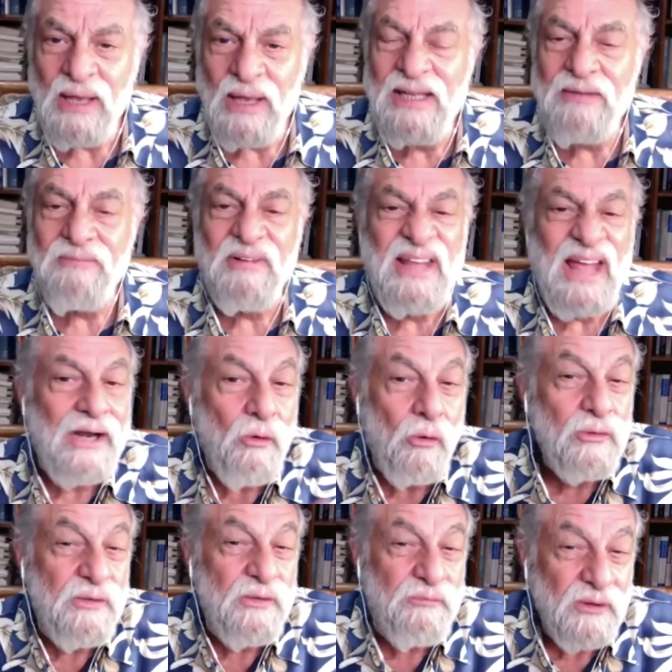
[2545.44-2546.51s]
And even then,
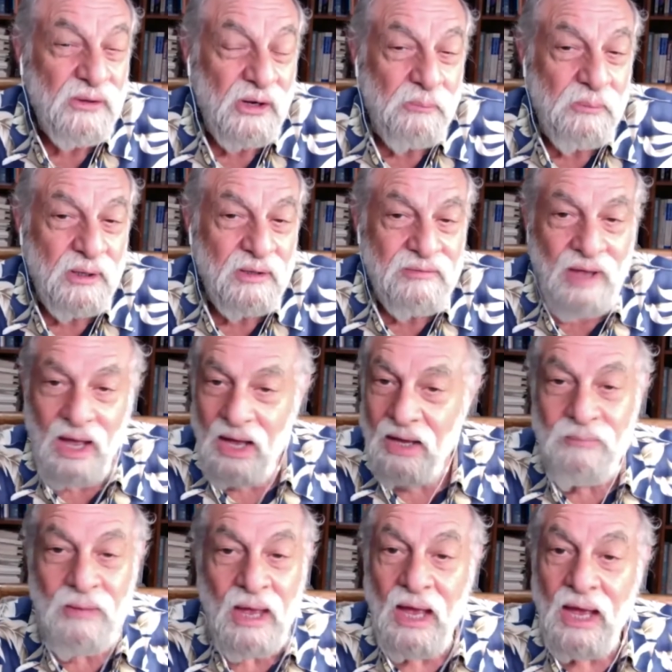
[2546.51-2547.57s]
only for a little bit of
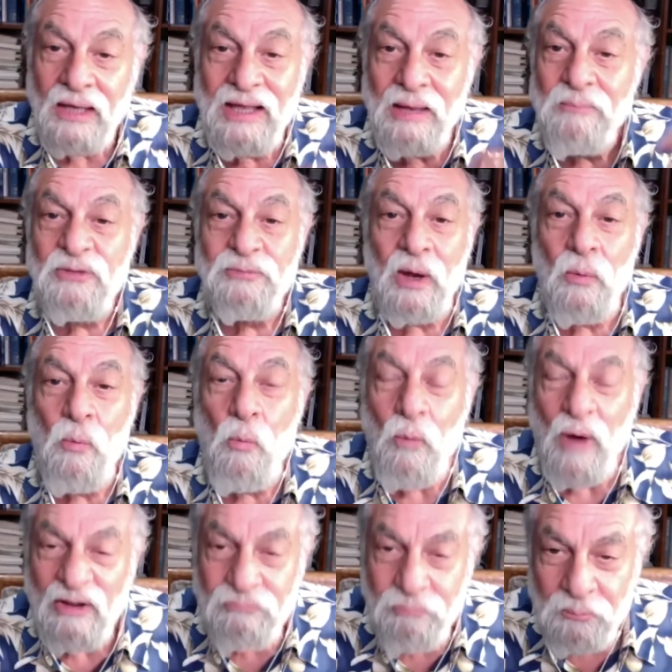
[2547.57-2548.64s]
time. And that means my
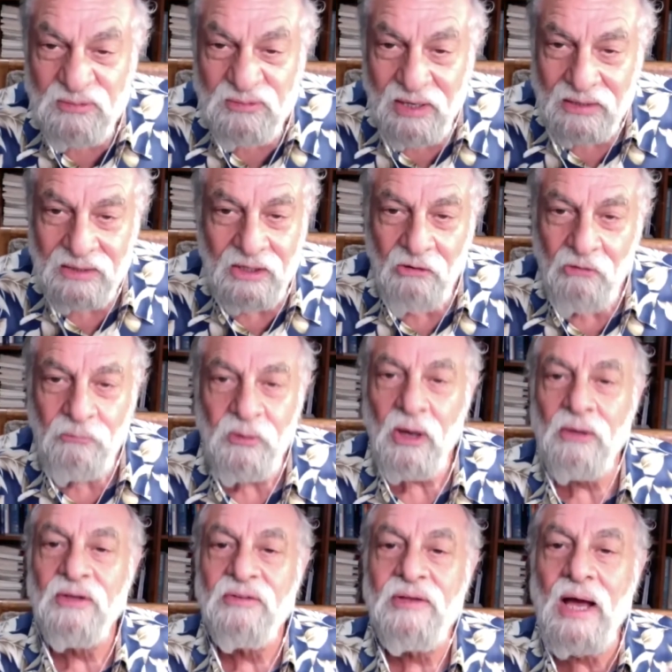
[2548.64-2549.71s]
wife would be taking care of me
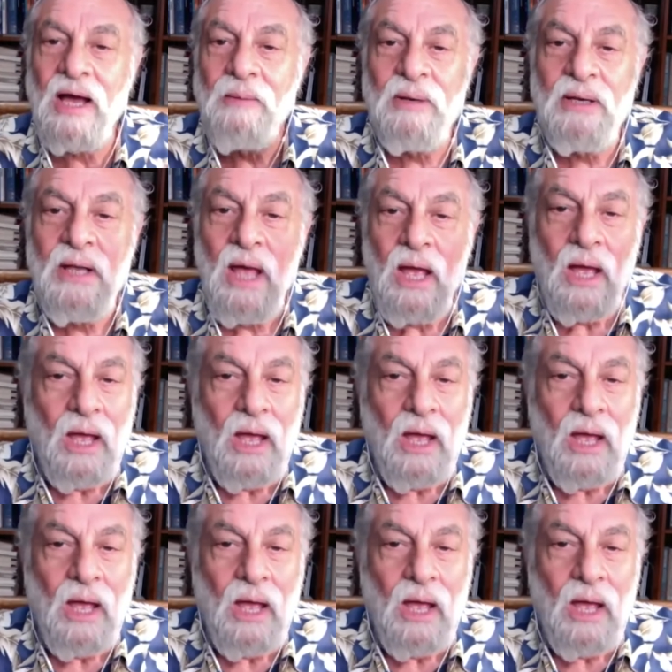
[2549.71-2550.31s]
all the time.